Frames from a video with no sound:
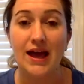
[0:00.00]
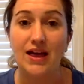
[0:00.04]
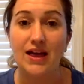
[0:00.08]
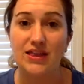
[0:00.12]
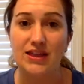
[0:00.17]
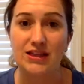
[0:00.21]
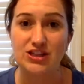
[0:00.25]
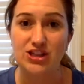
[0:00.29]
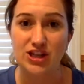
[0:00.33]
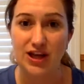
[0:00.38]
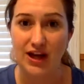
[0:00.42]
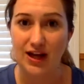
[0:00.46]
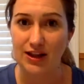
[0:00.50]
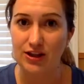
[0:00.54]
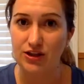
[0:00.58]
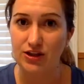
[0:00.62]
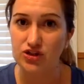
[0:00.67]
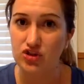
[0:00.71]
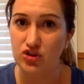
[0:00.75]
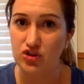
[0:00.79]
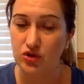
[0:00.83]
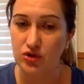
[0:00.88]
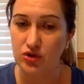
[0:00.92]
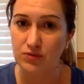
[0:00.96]
the
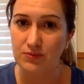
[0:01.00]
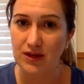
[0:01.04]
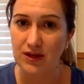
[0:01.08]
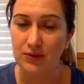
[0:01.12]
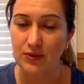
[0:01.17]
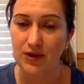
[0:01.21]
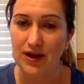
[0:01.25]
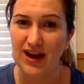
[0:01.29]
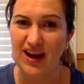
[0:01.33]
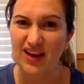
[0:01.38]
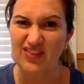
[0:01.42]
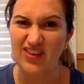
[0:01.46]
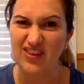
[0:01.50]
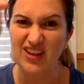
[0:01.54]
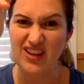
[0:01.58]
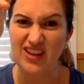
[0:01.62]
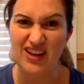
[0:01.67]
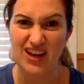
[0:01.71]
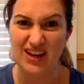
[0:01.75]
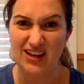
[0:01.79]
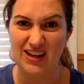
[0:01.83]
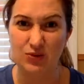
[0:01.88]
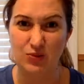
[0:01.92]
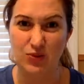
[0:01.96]
challenge group that we're having,
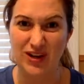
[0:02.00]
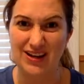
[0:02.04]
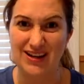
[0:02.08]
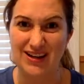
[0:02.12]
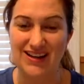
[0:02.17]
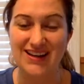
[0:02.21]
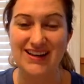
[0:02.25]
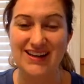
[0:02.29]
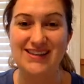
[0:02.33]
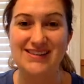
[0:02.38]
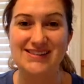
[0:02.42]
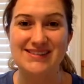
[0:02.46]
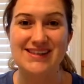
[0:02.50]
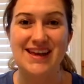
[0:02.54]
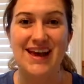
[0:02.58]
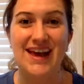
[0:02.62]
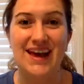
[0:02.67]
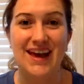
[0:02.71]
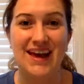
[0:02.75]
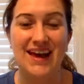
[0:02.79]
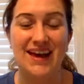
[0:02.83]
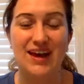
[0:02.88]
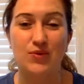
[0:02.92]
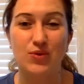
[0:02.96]
kind of what it is,
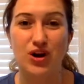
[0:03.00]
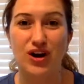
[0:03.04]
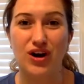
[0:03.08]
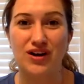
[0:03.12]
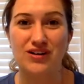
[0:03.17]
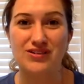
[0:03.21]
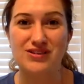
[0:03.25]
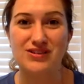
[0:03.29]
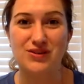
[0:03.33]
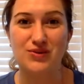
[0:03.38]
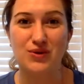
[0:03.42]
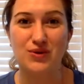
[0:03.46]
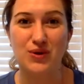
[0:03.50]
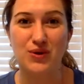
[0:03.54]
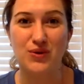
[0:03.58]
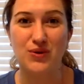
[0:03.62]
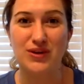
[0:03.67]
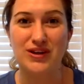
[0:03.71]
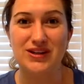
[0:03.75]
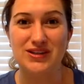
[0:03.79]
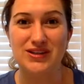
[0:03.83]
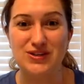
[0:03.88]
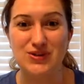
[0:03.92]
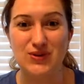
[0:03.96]
and we're also
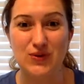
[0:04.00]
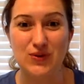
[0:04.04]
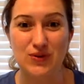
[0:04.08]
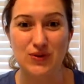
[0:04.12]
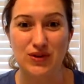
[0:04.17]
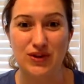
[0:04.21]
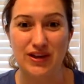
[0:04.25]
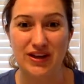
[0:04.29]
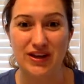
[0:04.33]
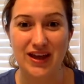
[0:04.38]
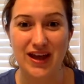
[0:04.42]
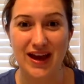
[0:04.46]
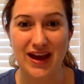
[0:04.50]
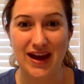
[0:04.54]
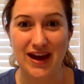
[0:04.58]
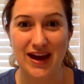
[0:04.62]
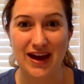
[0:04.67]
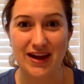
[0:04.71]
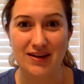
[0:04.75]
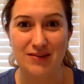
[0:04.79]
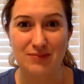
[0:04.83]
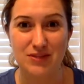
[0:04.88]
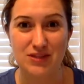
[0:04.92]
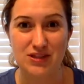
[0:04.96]
going to look
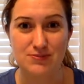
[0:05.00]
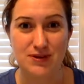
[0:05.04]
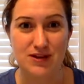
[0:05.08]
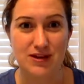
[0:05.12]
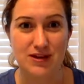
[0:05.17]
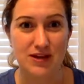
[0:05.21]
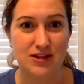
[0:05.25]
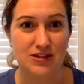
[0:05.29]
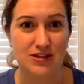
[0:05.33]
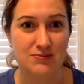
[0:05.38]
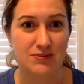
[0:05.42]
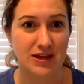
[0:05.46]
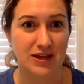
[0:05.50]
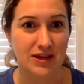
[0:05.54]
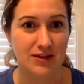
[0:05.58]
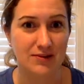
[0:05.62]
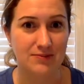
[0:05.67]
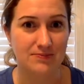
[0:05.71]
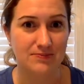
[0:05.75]
at Beachbody On Demand.